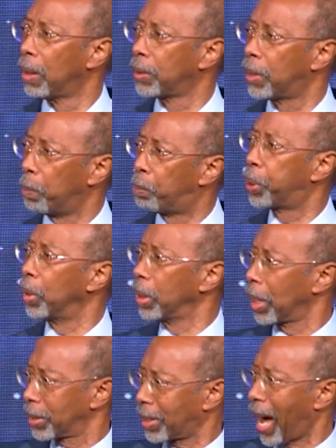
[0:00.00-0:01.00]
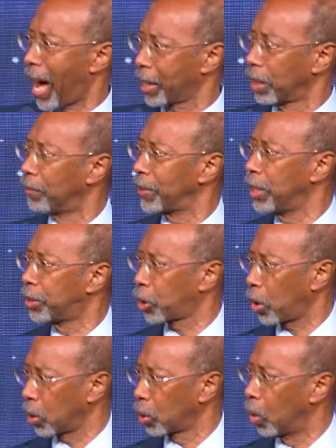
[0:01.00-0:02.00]
to pull us out of
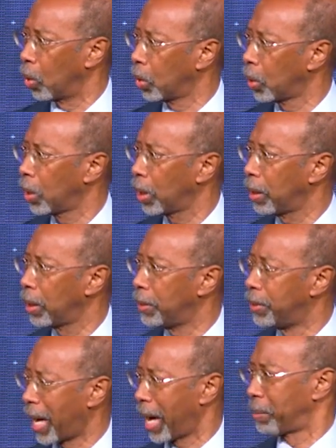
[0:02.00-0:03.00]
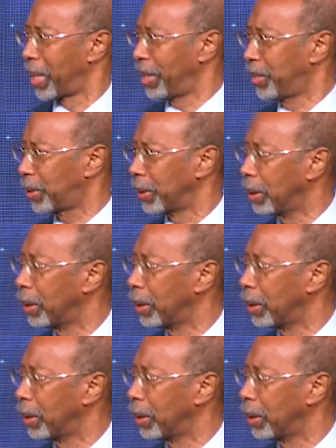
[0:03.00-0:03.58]
eternal damnation.